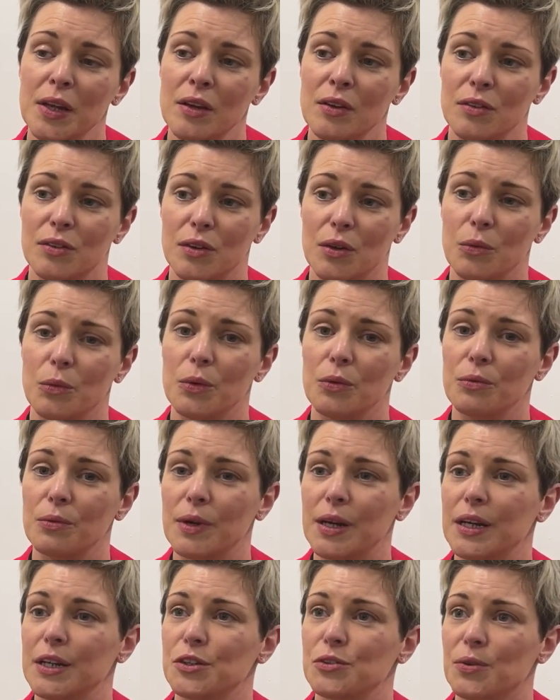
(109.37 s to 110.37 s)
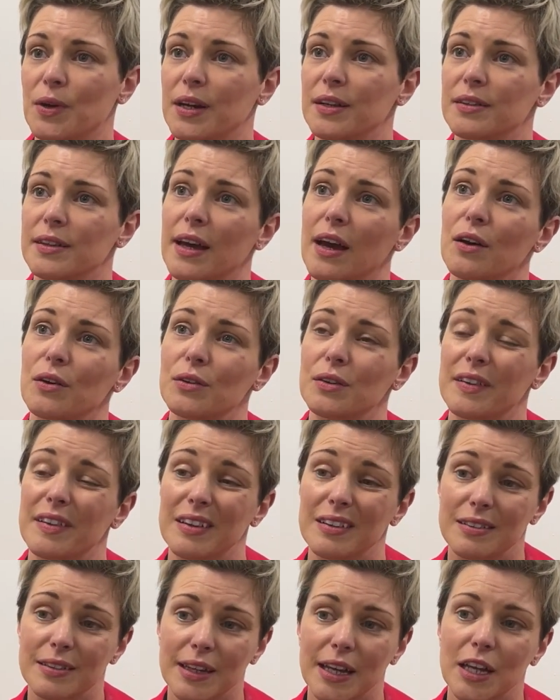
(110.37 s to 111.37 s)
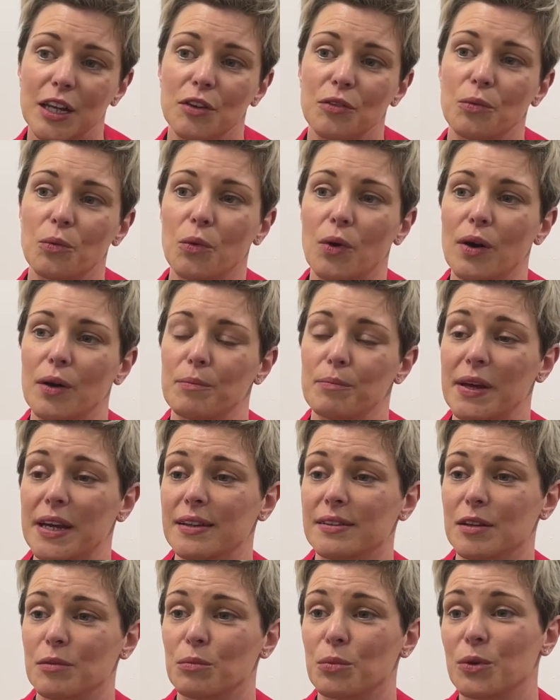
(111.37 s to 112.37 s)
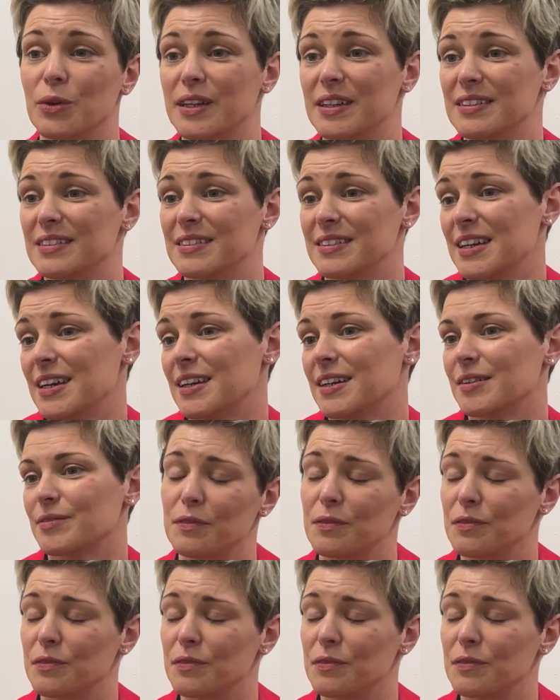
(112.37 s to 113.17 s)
So we really try and get under the skin of what makes employees tick.